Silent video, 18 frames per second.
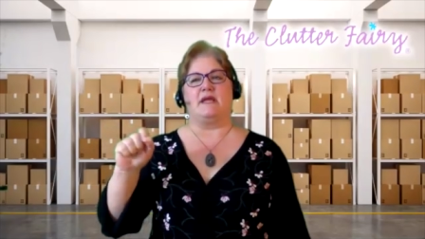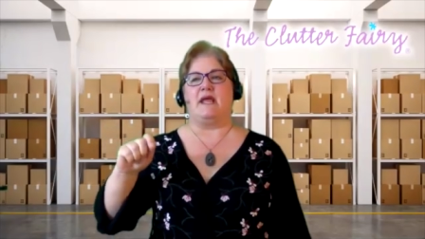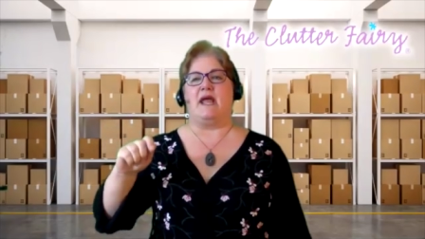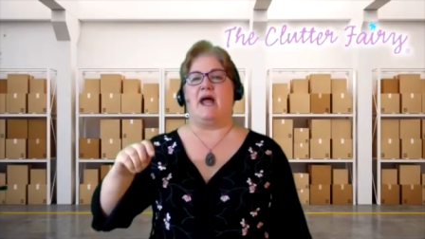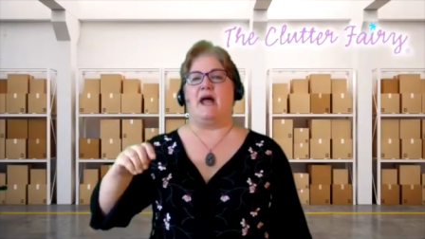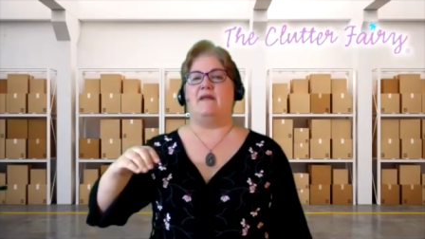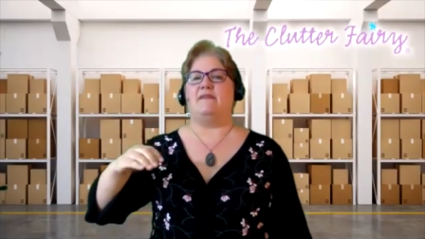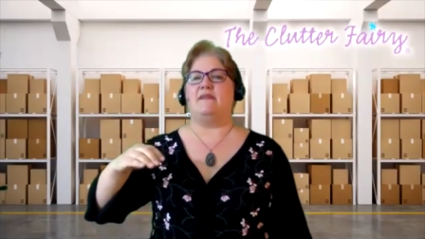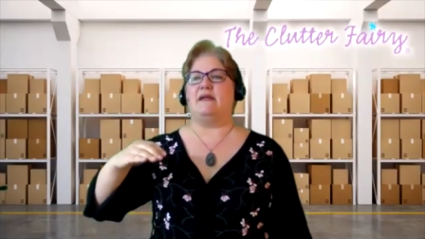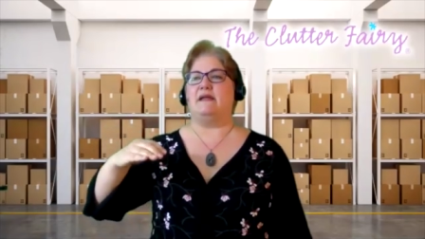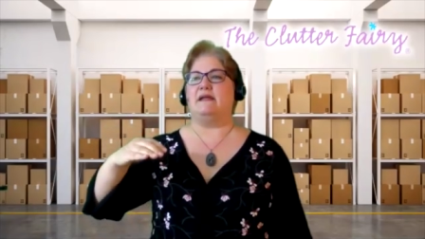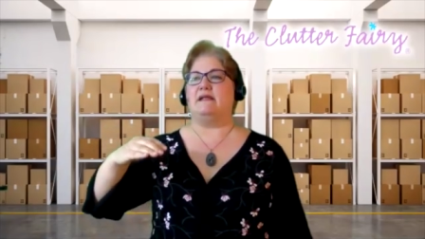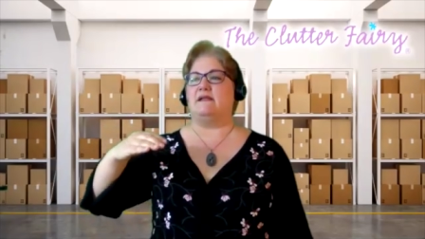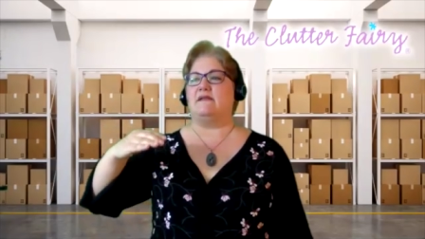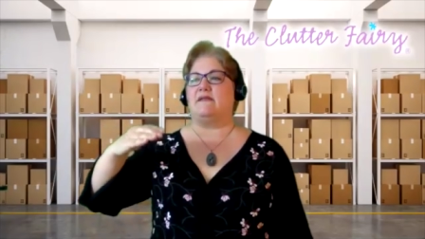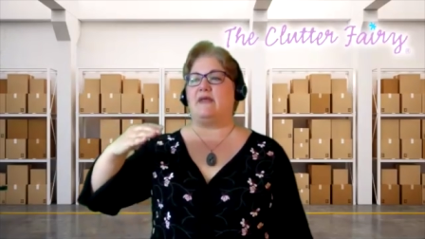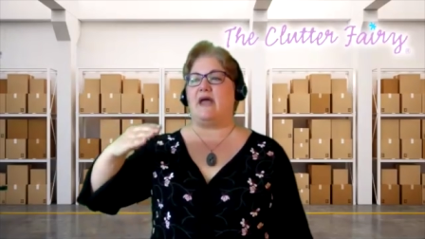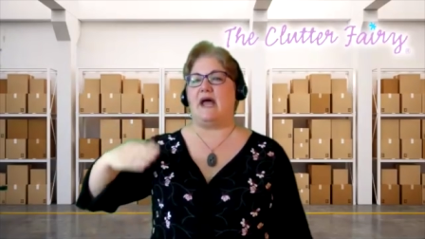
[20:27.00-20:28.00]
And then
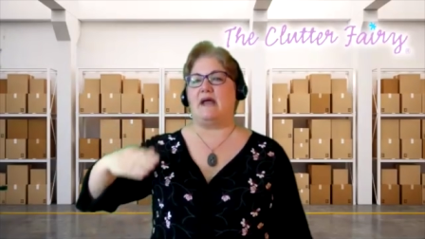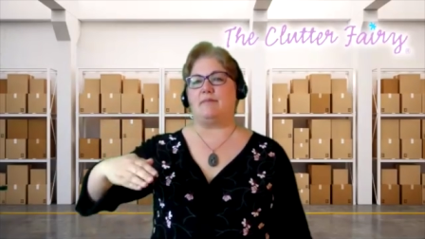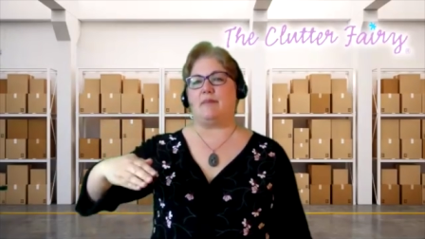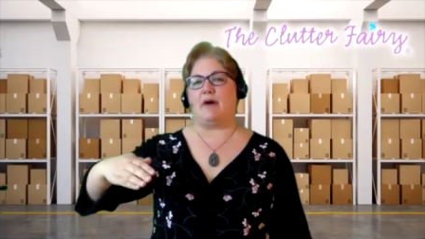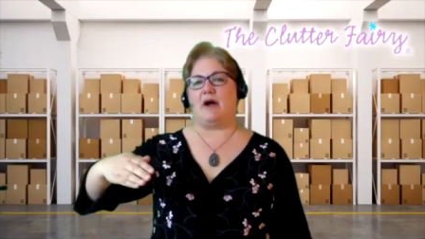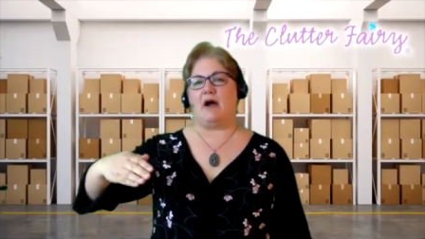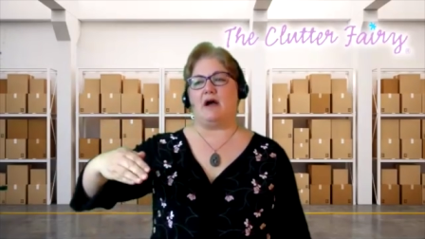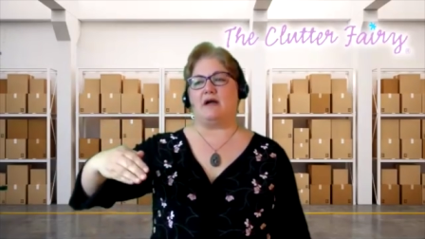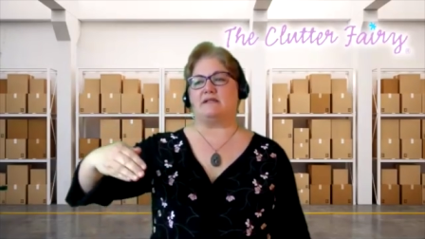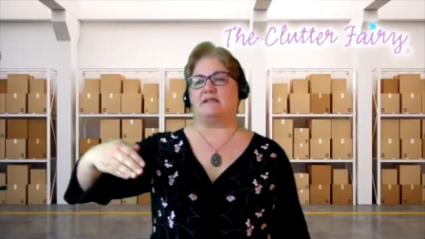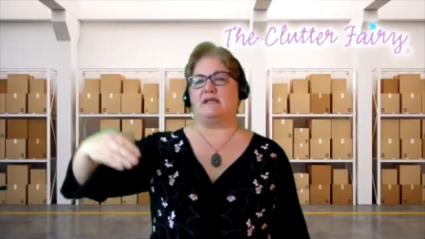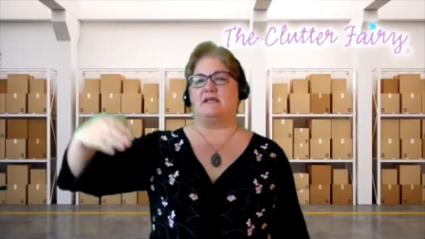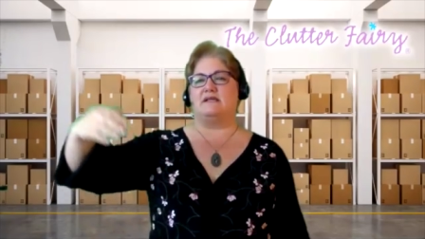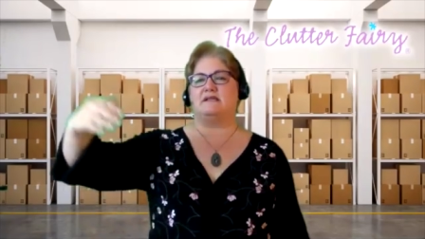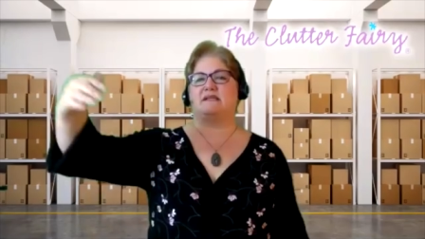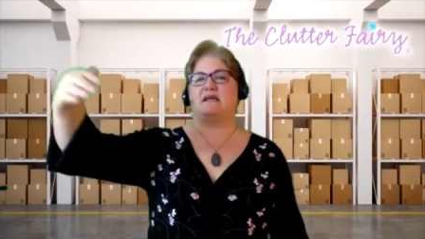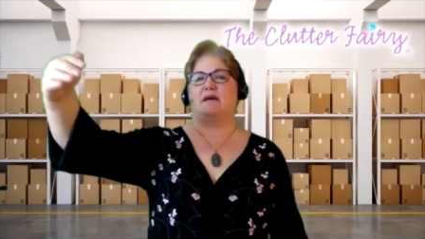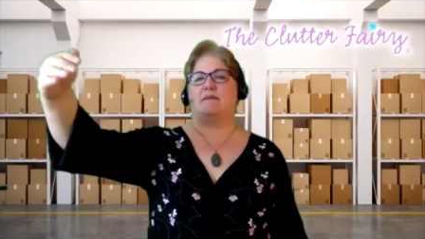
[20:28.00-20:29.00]
that box
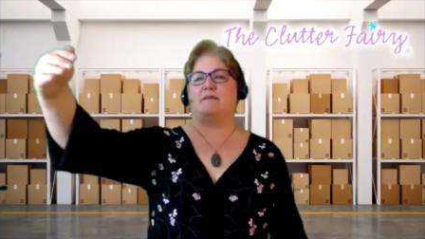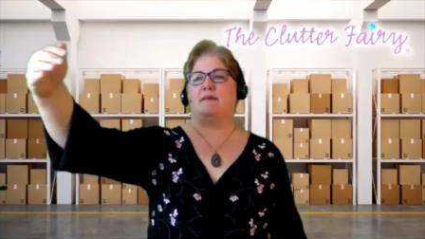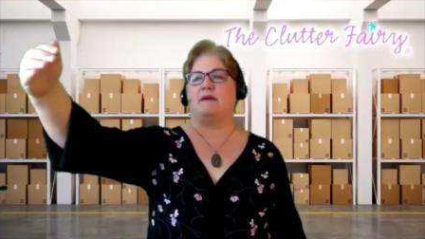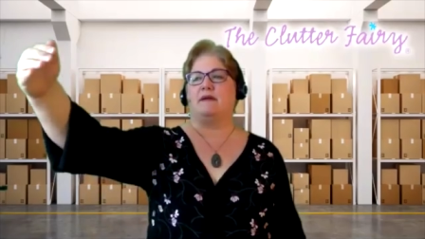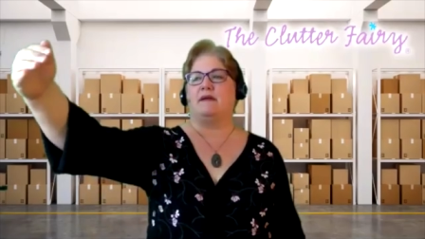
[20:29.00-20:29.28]
ends up